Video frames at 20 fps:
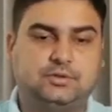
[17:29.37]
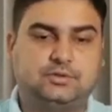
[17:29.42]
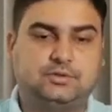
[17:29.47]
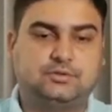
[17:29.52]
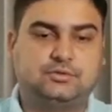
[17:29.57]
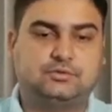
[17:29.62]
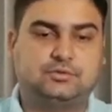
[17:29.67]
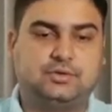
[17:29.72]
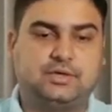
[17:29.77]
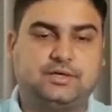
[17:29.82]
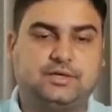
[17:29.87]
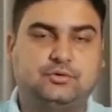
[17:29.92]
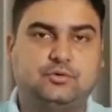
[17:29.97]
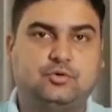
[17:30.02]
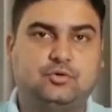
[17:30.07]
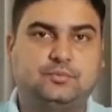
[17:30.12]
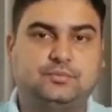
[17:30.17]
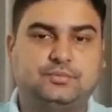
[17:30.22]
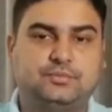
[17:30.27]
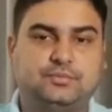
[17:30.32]
So I
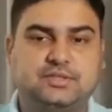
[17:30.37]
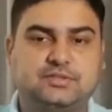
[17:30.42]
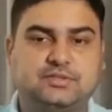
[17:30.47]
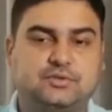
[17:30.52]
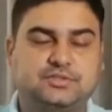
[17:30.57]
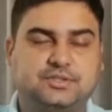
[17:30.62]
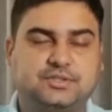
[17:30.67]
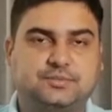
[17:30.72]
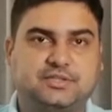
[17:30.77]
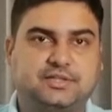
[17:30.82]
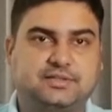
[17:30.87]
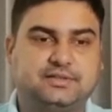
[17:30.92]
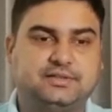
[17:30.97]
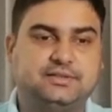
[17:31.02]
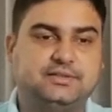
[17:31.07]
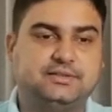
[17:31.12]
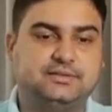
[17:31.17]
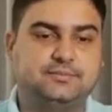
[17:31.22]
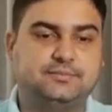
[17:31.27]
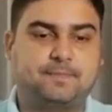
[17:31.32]
hope these concepts are
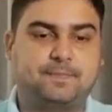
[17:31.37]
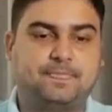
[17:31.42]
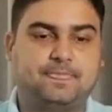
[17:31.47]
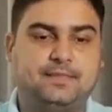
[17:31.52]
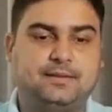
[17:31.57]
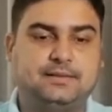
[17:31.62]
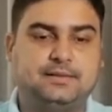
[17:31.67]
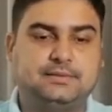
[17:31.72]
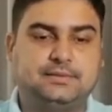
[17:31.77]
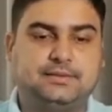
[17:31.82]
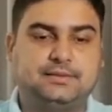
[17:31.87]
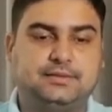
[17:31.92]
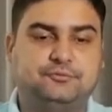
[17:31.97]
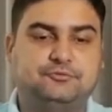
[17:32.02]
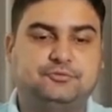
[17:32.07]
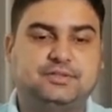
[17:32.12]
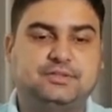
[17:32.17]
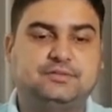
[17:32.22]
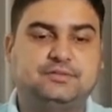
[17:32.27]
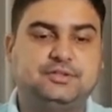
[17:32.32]
clear. In
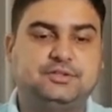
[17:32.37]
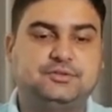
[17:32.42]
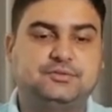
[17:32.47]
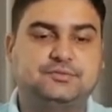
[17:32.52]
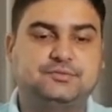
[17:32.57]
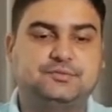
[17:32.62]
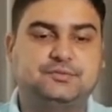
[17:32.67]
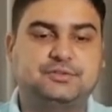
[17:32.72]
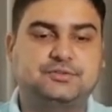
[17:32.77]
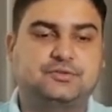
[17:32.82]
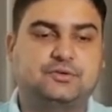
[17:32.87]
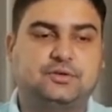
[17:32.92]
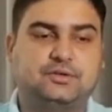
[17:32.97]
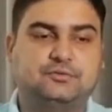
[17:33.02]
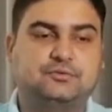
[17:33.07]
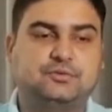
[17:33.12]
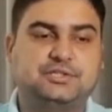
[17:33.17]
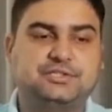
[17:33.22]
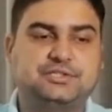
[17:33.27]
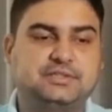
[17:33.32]
further videos, we will
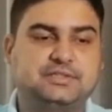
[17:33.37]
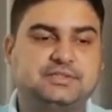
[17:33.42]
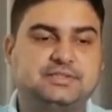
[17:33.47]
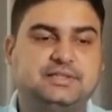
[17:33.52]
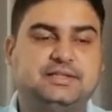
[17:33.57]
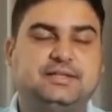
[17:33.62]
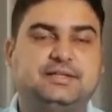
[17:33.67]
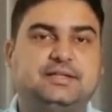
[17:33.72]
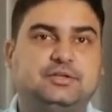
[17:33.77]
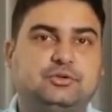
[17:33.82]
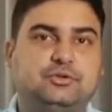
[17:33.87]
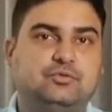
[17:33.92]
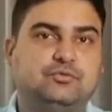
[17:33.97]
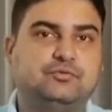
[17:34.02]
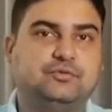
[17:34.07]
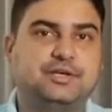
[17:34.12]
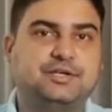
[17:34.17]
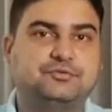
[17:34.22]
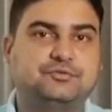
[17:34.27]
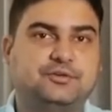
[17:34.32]
solve questions related to
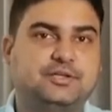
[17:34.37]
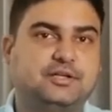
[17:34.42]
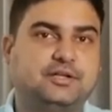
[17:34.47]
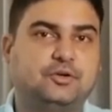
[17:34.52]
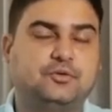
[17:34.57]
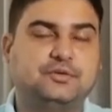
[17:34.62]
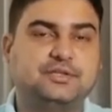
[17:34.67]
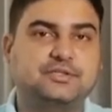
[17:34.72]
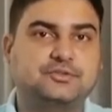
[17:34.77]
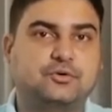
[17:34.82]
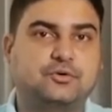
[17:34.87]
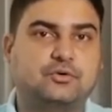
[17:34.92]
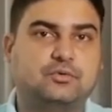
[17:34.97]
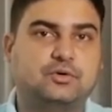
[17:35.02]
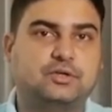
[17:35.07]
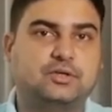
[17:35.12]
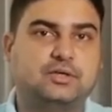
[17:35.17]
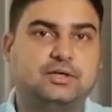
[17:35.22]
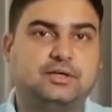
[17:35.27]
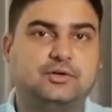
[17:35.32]
fresh water allowance, dock
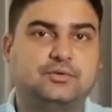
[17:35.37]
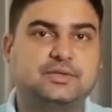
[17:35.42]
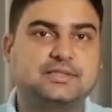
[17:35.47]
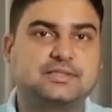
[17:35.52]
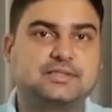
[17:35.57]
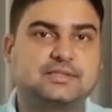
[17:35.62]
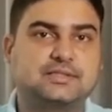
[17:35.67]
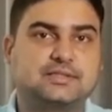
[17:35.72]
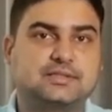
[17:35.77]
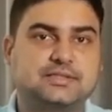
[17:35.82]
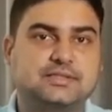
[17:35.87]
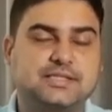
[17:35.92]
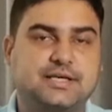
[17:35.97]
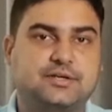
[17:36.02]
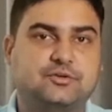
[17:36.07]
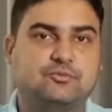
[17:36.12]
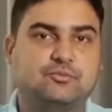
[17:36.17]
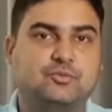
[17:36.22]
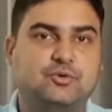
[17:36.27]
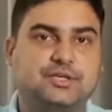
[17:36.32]
water allowance,
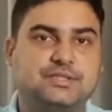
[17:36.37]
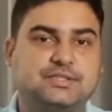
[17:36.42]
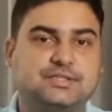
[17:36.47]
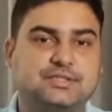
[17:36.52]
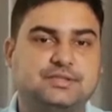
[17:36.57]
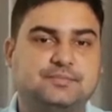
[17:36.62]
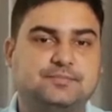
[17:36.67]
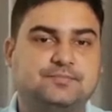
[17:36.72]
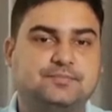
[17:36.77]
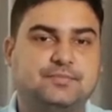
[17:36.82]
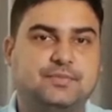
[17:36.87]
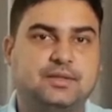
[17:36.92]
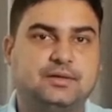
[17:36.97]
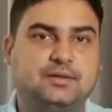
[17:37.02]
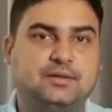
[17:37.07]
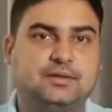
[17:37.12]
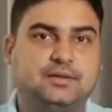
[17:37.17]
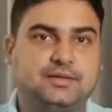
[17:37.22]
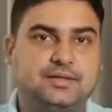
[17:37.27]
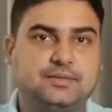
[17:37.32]
center of buoyancy,
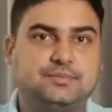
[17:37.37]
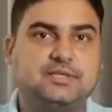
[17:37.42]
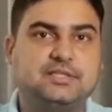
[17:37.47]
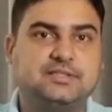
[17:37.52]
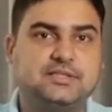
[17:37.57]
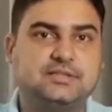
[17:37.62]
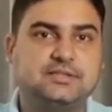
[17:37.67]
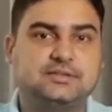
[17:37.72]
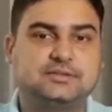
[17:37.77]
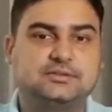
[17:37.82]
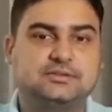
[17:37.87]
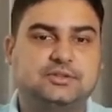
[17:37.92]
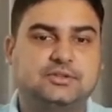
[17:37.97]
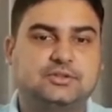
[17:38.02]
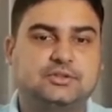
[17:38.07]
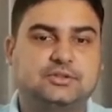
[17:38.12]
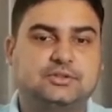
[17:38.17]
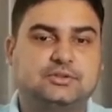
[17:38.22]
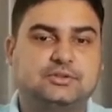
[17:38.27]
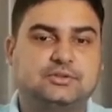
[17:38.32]
TPC.
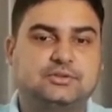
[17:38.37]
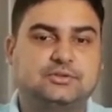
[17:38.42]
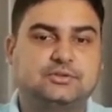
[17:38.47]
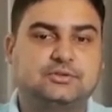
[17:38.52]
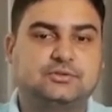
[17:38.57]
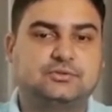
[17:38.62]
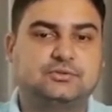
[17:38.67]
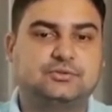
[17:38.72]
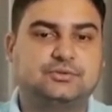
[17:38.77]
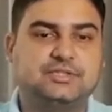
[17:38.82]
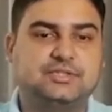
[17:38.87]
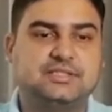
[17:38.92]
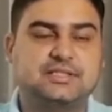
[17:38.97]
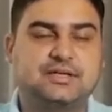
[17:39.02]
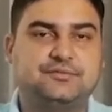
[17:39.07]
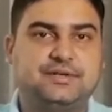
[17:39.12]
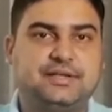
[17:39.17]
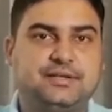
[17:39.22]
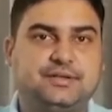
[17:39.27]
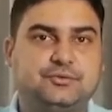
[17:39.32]
So these
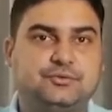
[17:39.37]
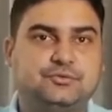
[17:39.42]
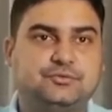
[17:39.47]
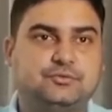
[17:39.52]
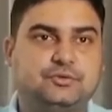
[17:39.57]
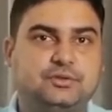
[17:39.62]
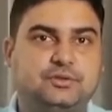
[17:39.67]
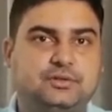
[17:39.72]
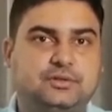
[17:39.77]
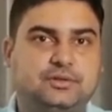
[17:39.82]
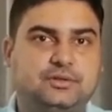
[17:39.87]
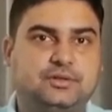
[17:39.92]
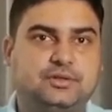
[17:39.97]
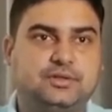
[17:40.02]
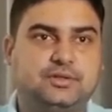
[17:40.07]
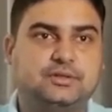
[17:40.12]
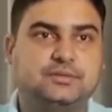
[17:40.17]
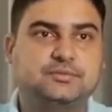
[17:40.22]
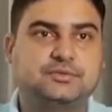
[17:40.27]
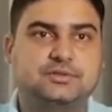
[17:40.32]
are very useful
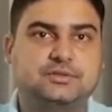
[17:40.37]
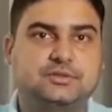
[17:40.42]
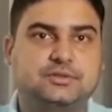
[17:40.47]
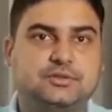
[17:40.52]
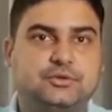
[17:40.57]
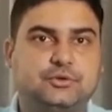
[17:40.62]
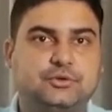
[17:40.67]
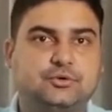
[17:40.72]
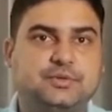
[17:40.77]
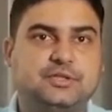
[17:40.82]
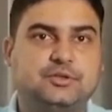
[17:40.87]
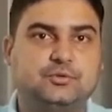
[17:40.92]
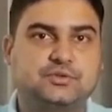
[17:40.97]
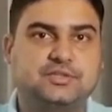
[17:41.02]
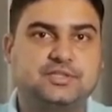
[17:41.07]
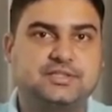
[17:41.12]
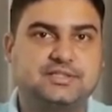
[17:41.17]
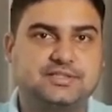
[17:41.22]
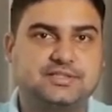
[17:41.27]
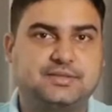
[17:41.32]
terms to be
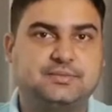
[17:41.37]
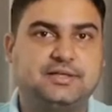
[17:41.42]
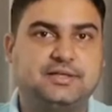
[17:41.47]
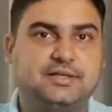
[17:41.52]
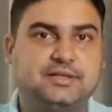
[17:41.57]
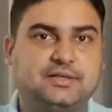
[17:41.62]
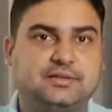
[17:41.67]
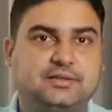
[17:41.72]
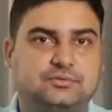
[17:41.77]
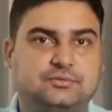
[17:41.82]
used in stability.